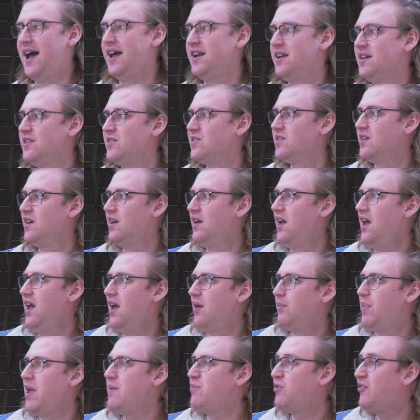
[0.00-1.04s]
And
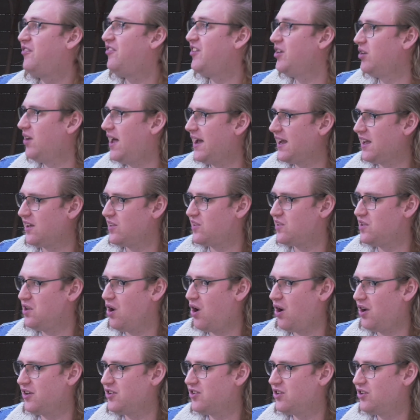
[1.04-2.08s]
people feel like it's
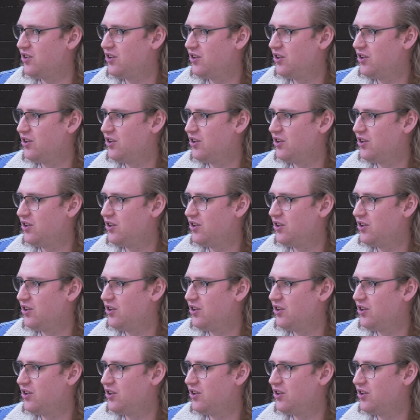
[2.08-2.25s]
not,